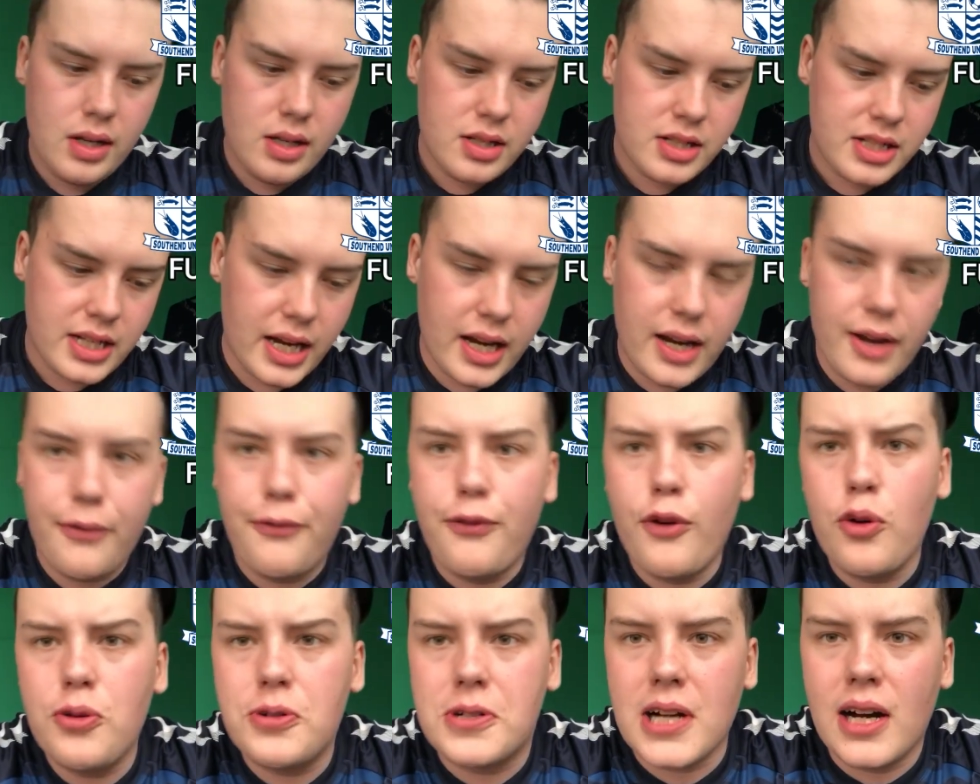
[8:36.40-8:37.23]
So
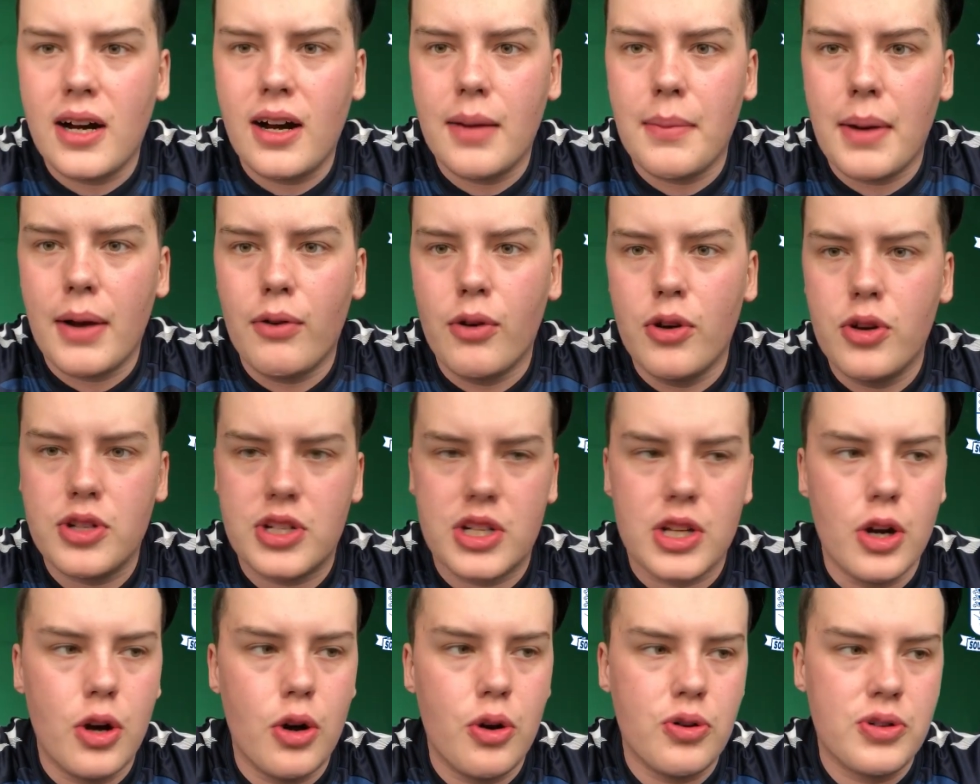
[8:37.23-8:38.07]
full time at
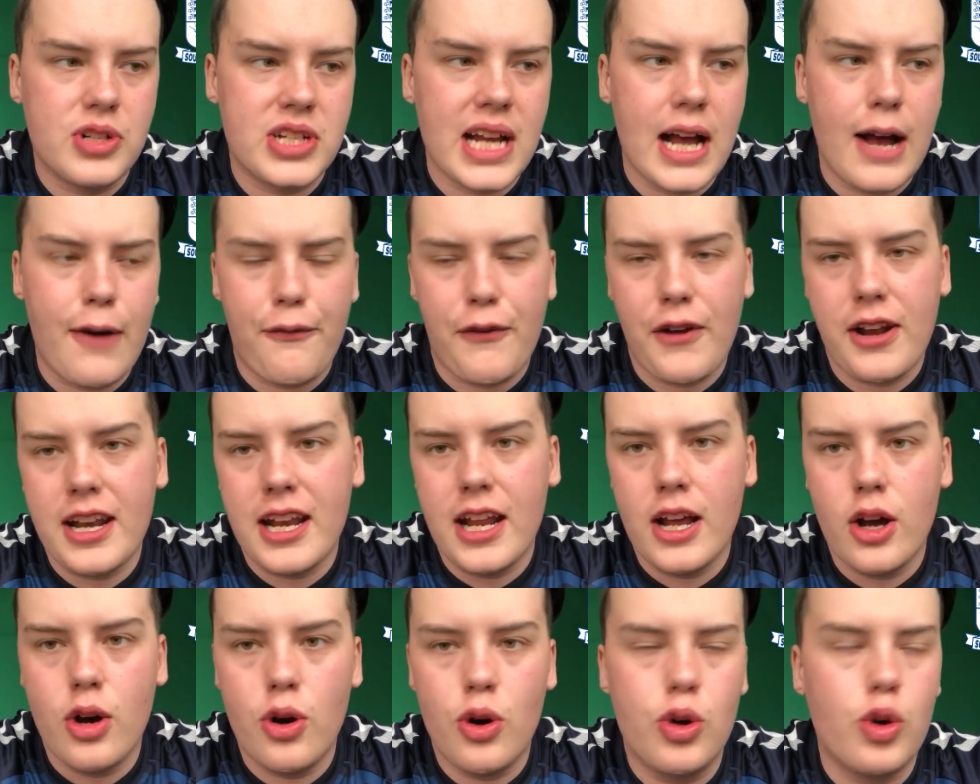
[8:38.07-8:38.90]
Rootsill. Southend
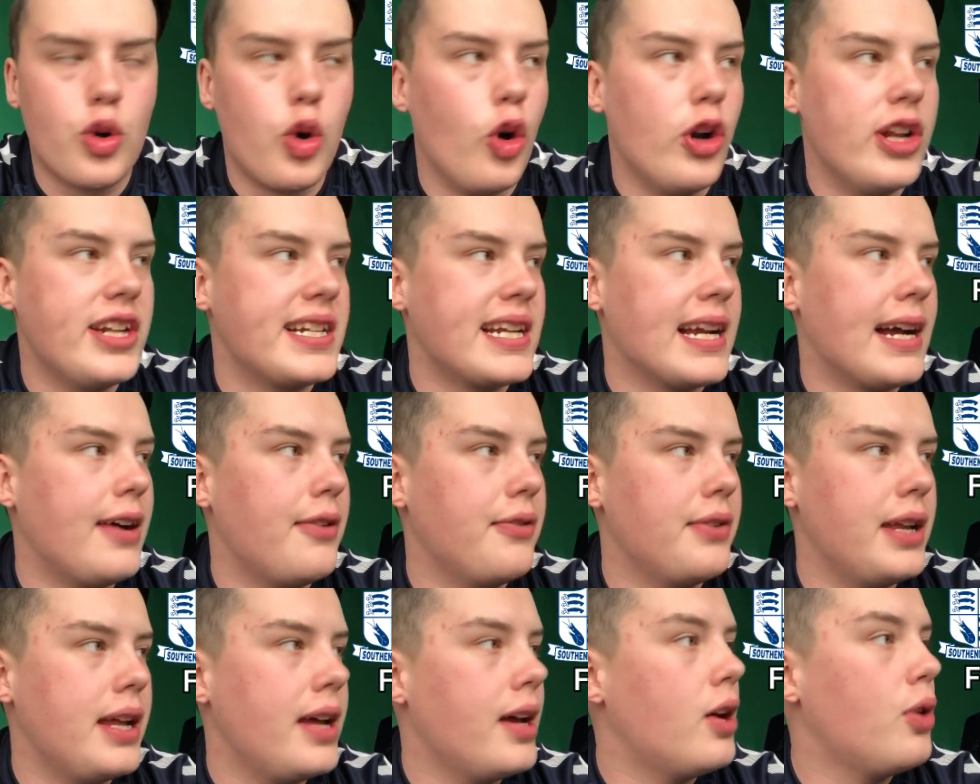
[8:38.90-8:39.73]
0, Crawley
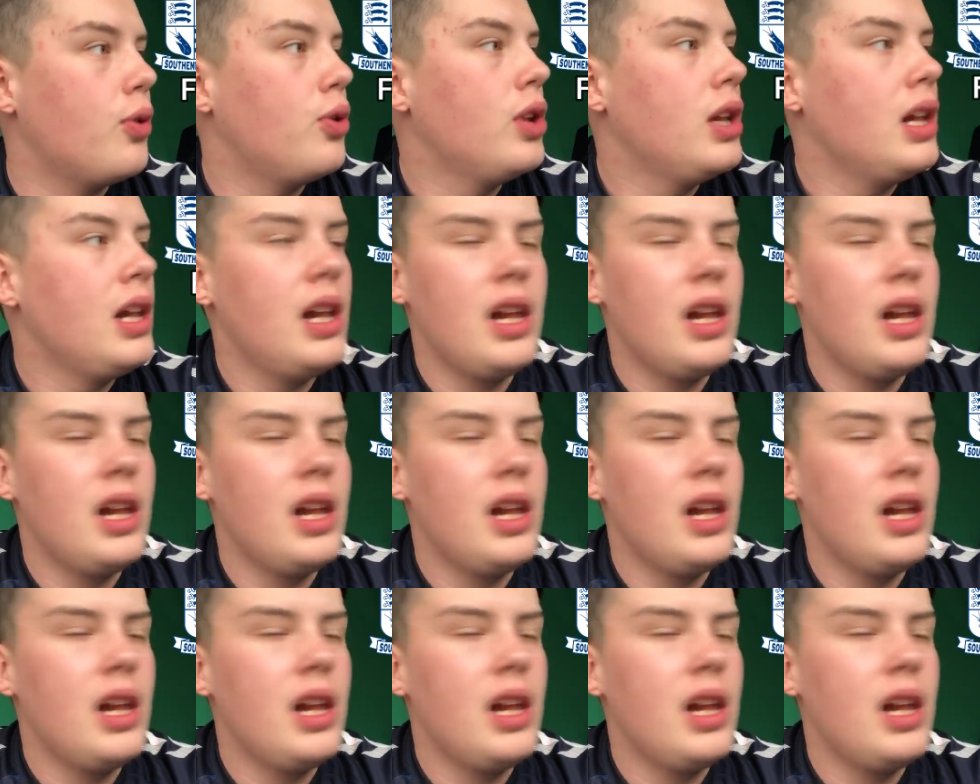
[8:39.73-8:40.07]
Town 0.